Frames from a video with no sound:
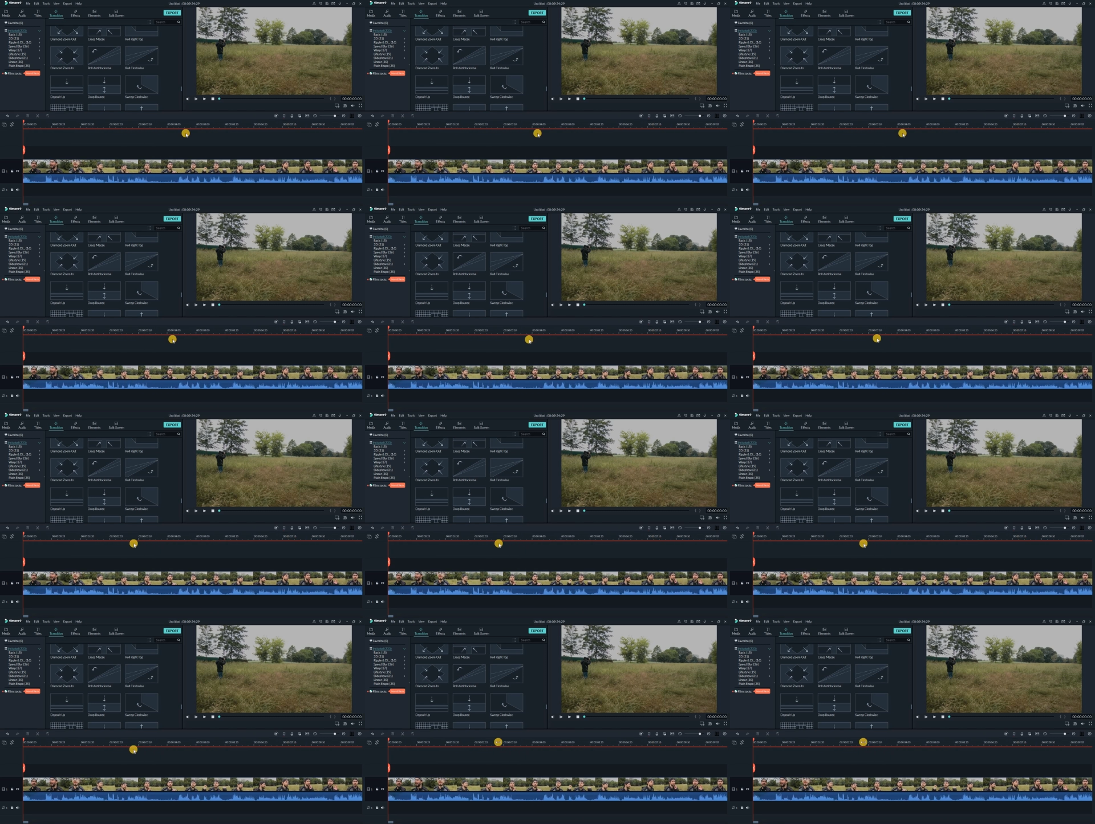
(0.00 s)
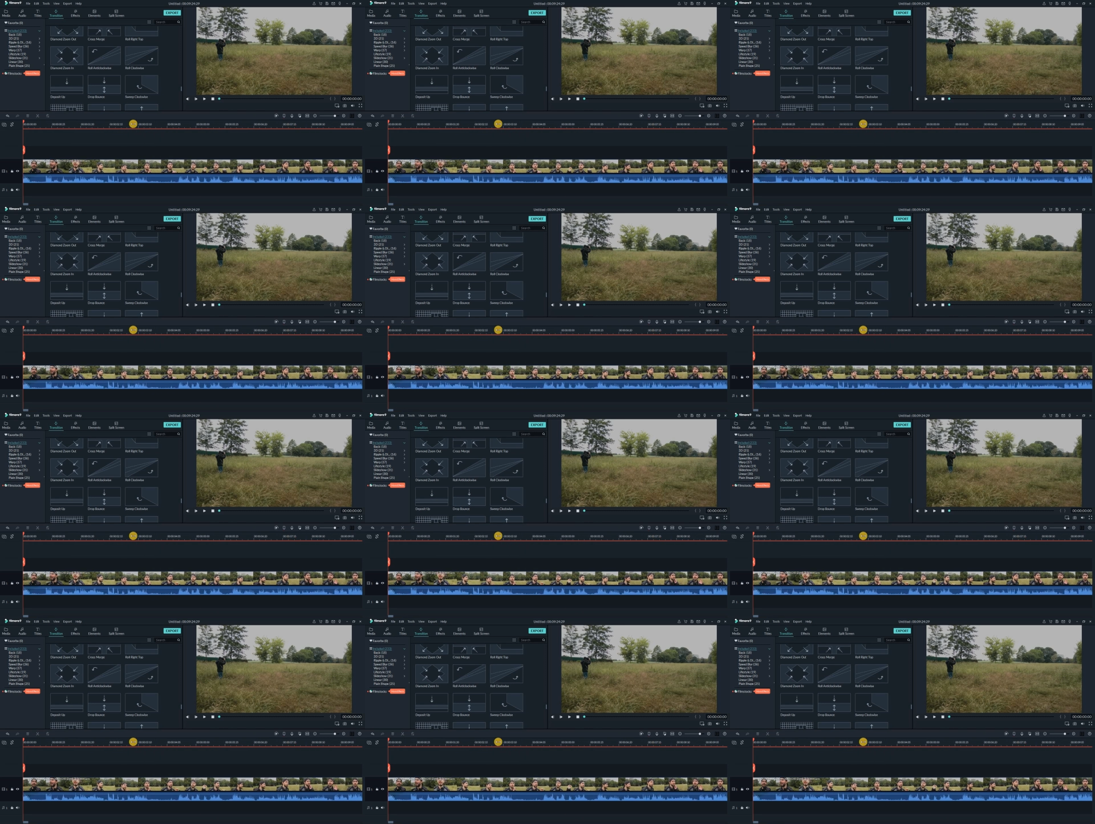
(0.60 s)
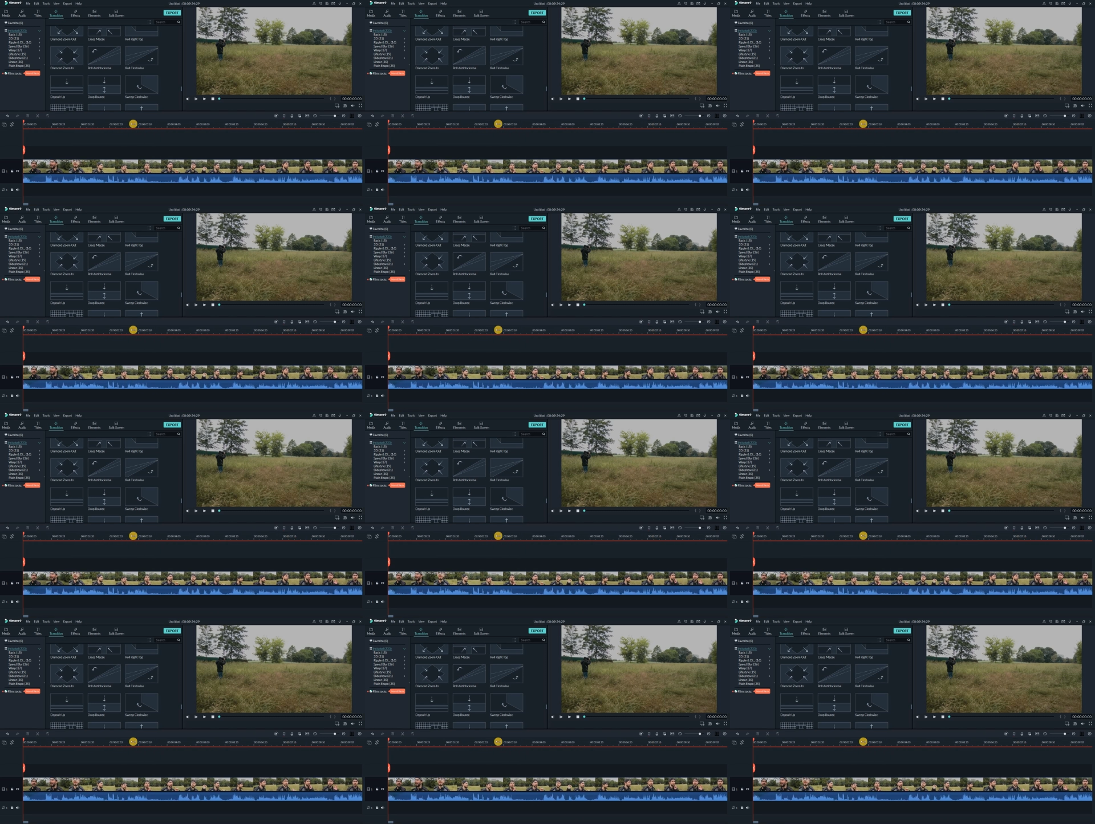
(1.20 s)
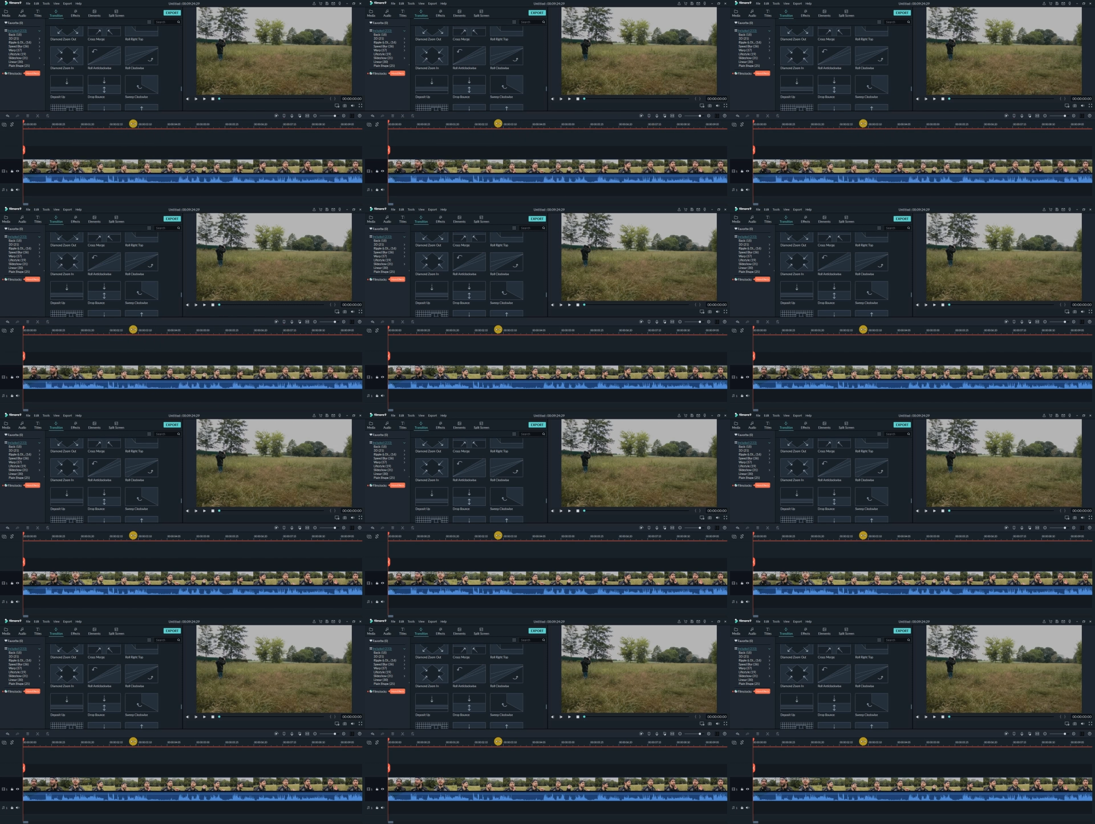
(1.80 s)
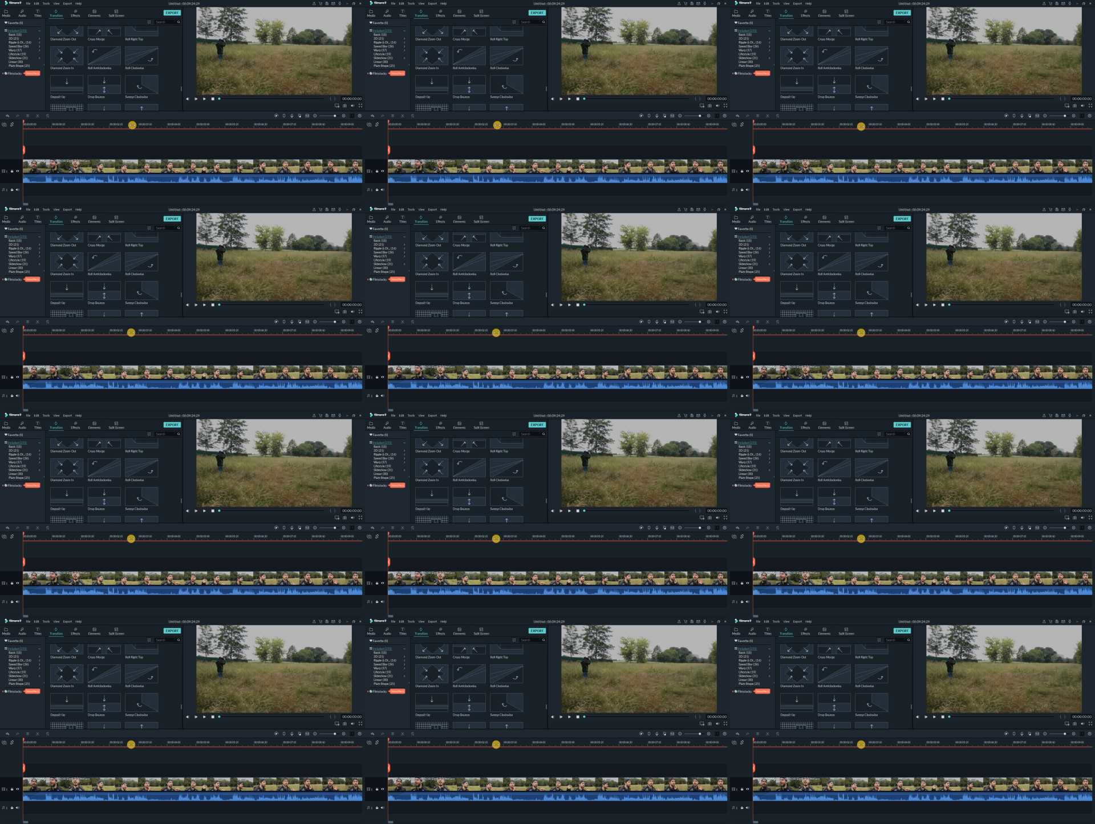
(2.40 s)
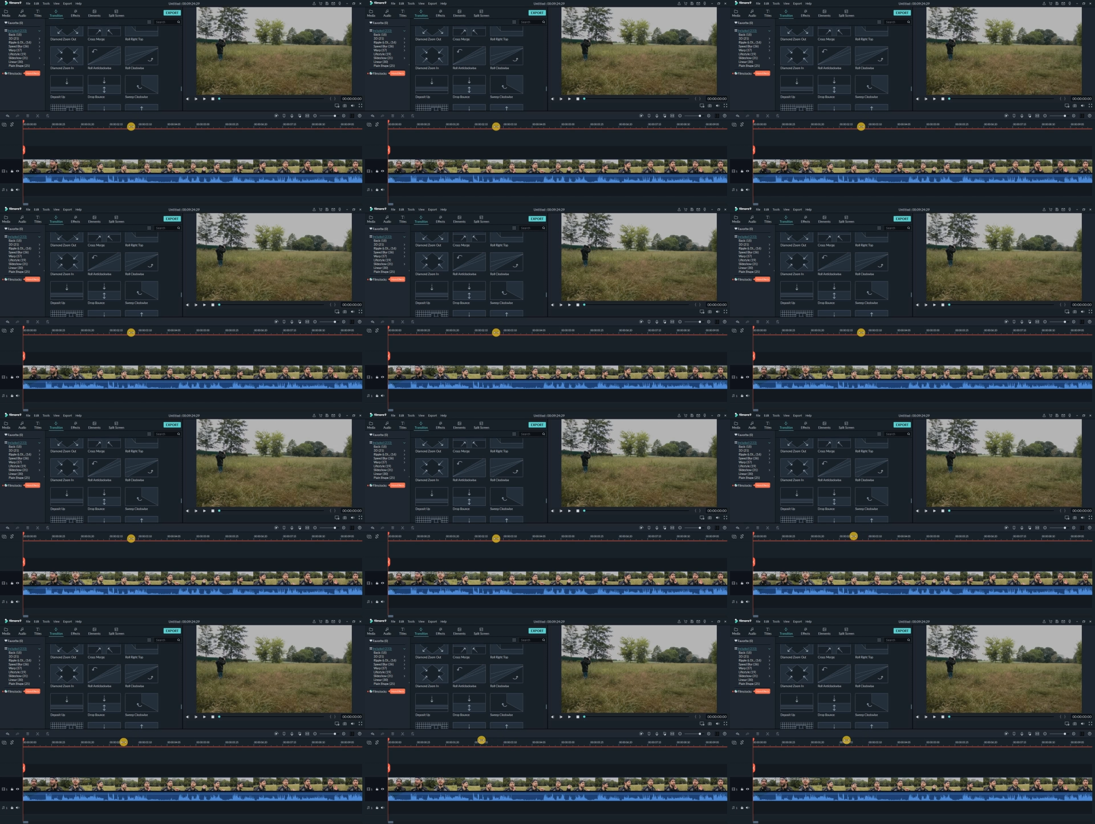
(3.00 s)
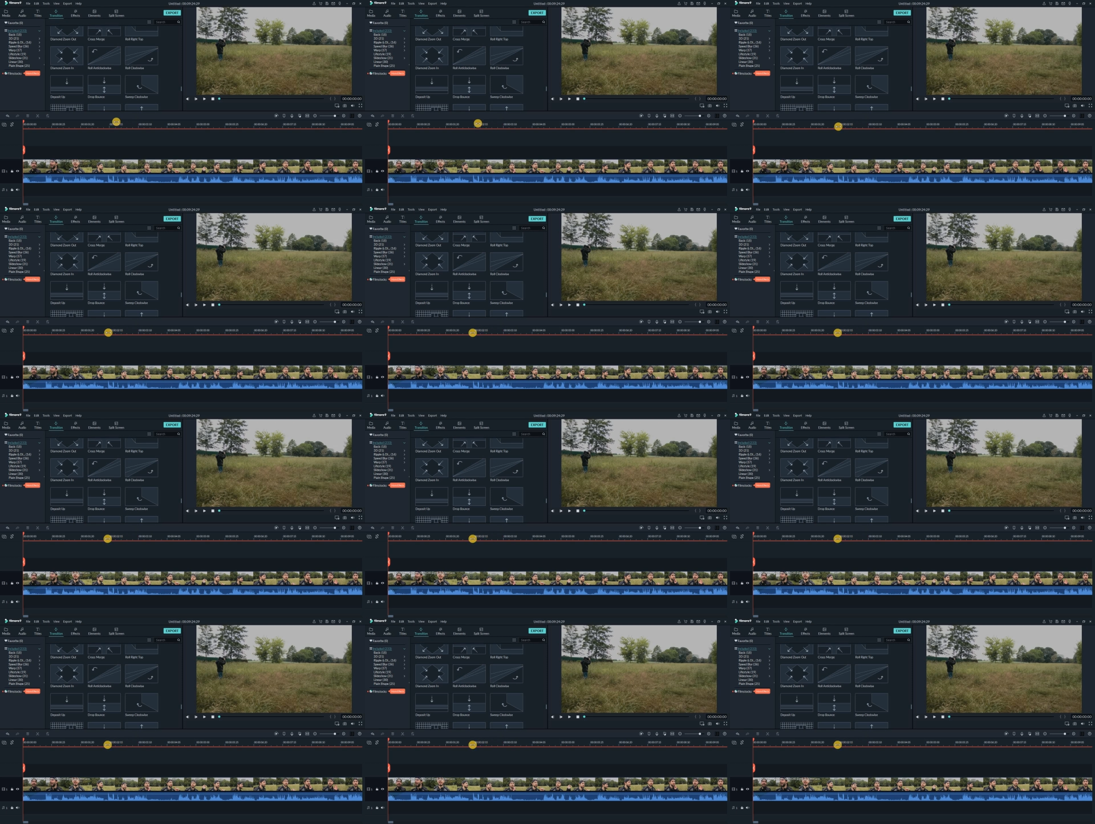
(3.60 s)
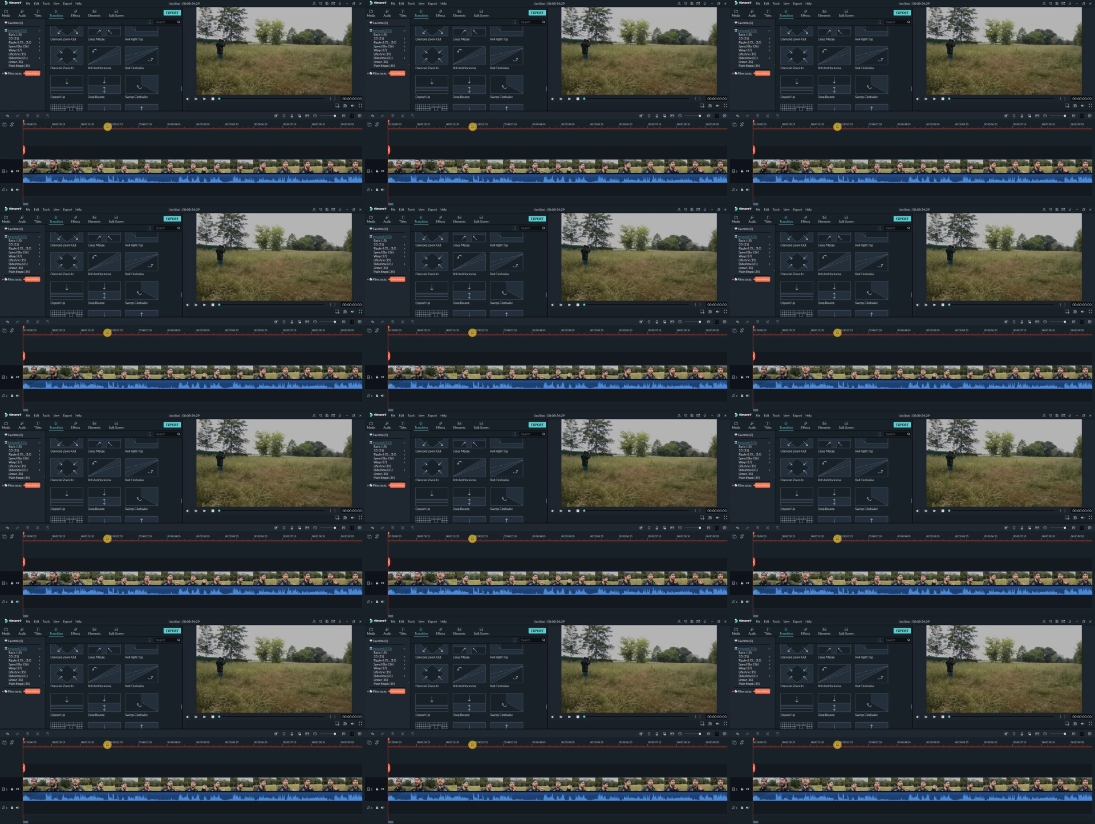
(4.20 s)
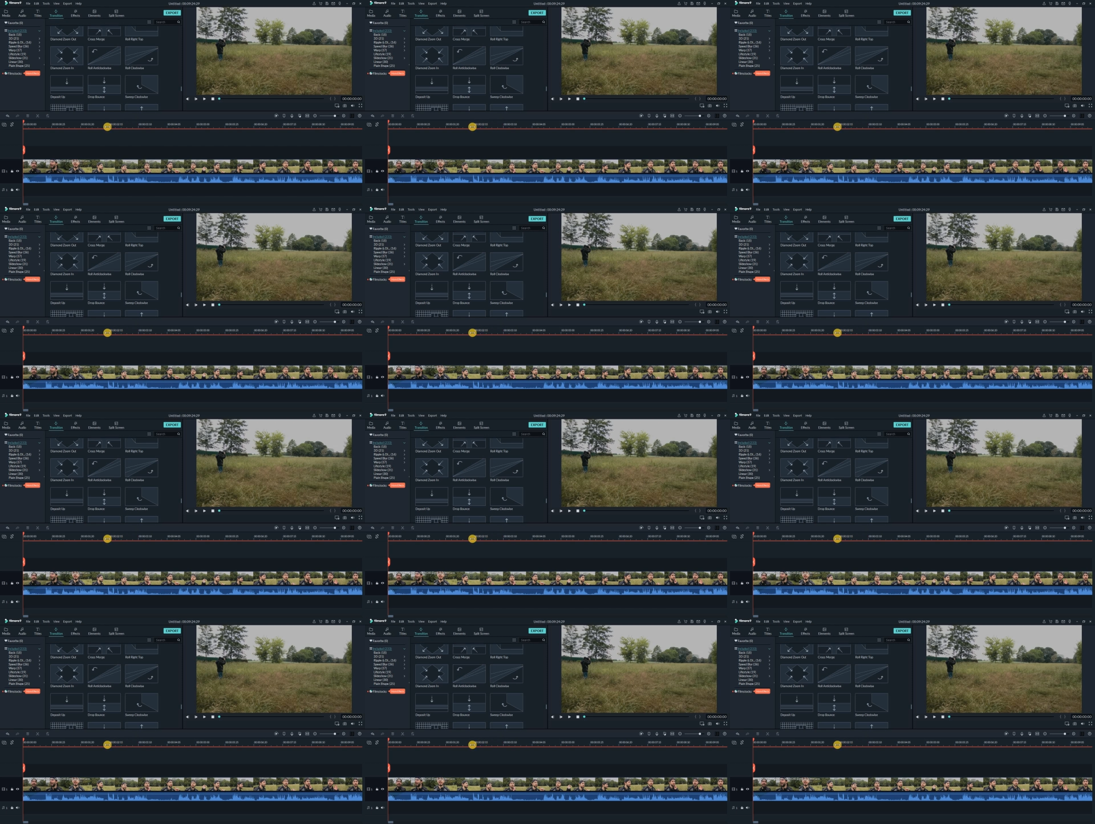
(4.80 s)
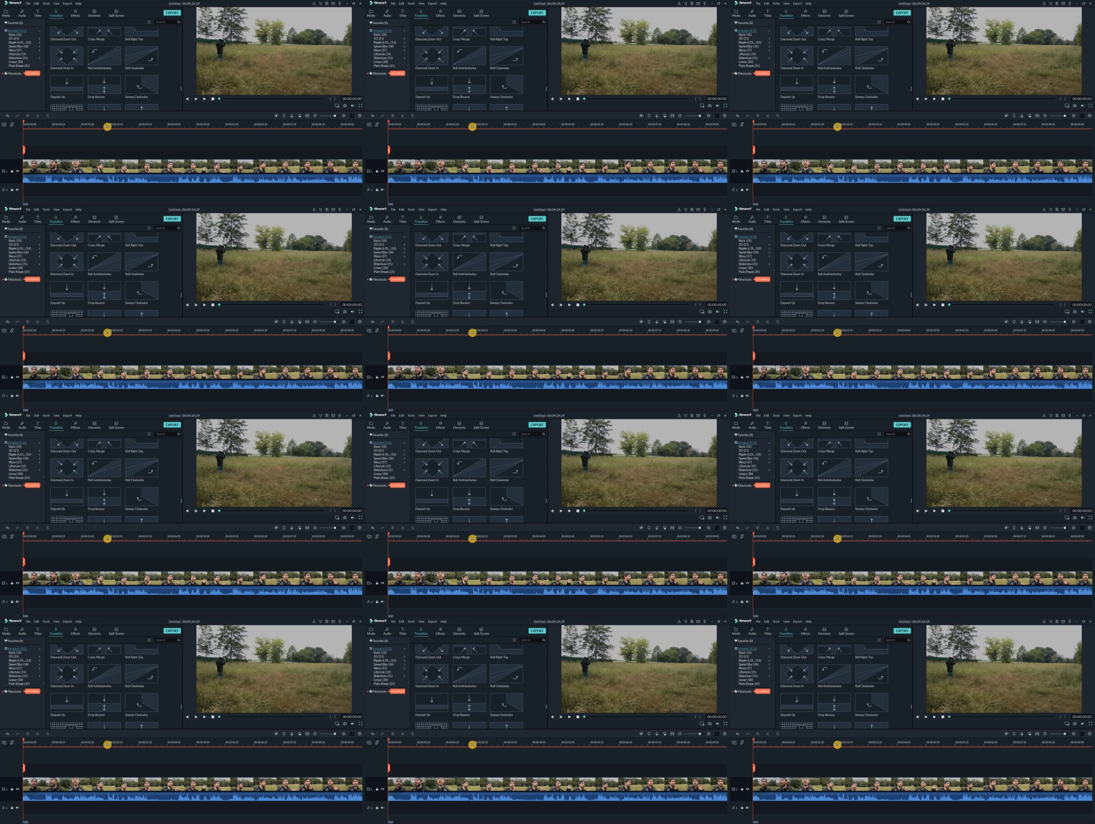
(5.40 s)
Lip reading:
(no speaker visible)